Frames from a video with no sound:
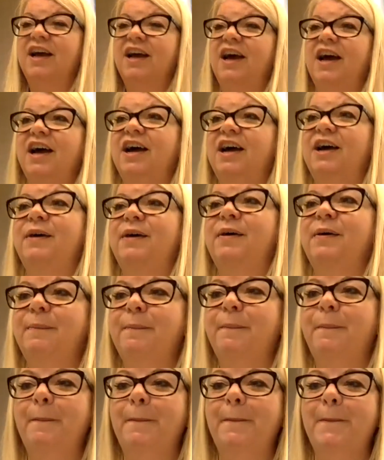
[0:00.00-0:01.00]

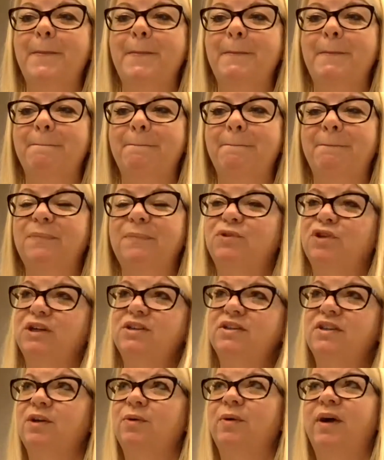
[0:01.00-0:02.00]
Trying
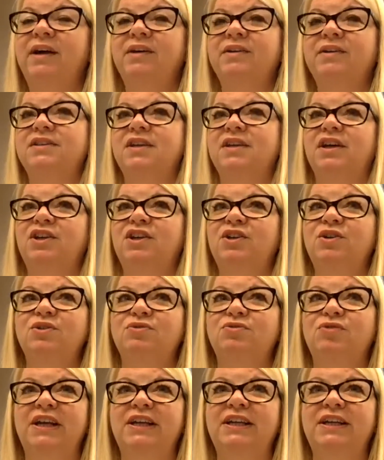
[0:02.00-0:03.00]
to think what else I
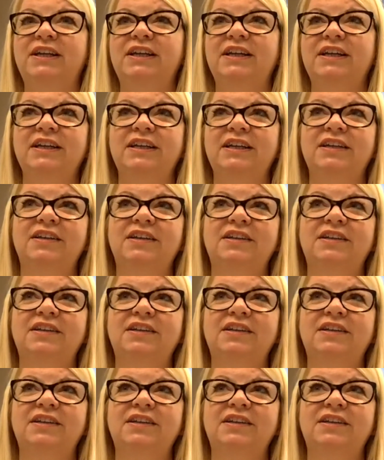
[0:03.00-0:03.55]
use regularly.